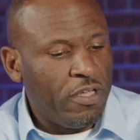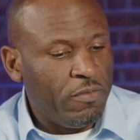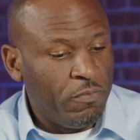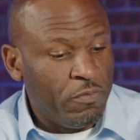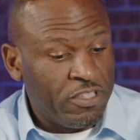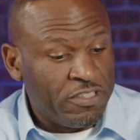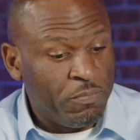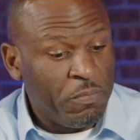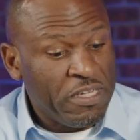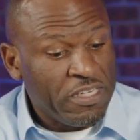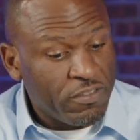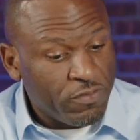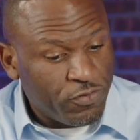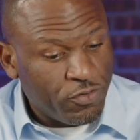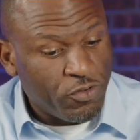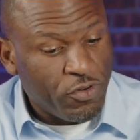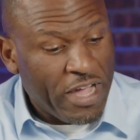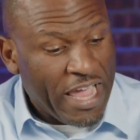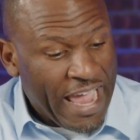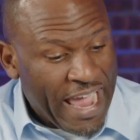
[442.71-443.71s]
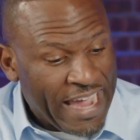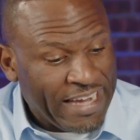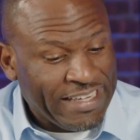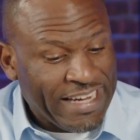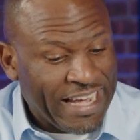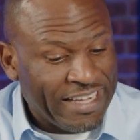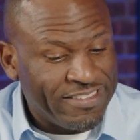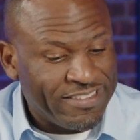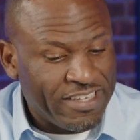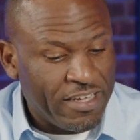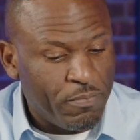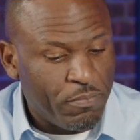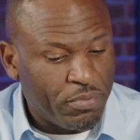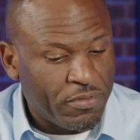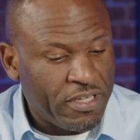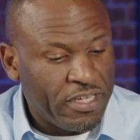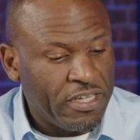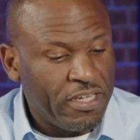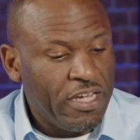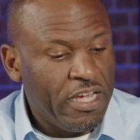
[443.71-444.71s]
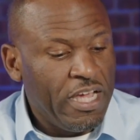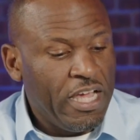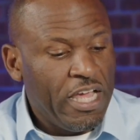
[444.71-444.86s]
and that template